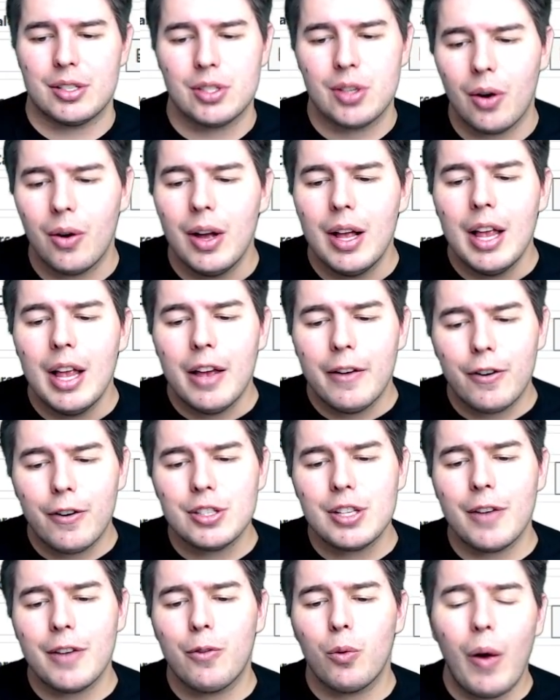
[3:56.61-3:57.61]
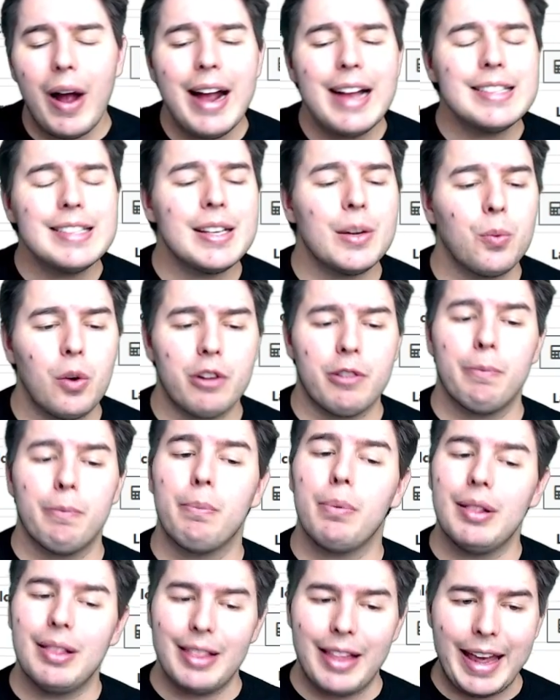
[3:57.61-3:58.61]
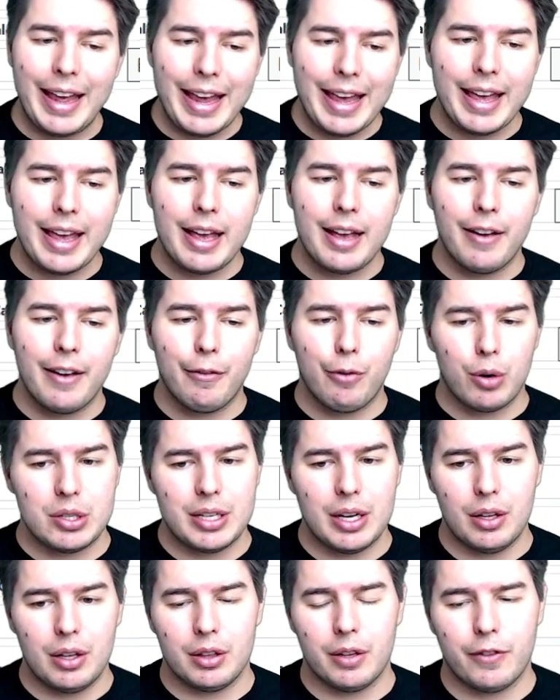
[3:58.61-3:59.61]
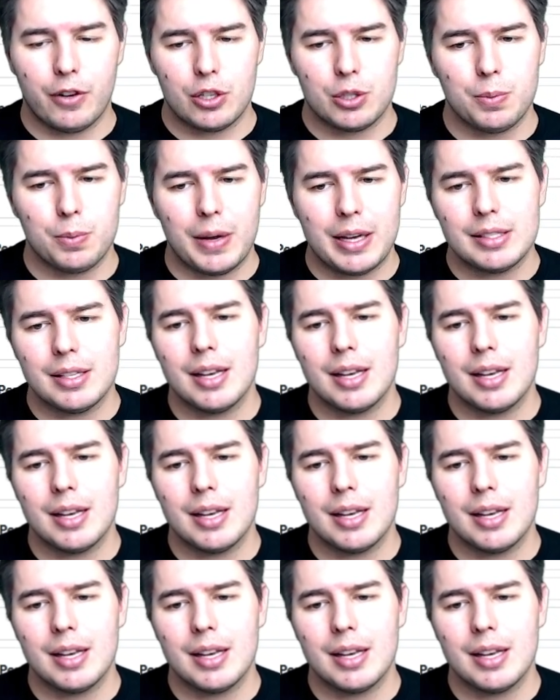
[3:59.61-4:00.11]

So first off, why is it worth playing Fortell in the first place?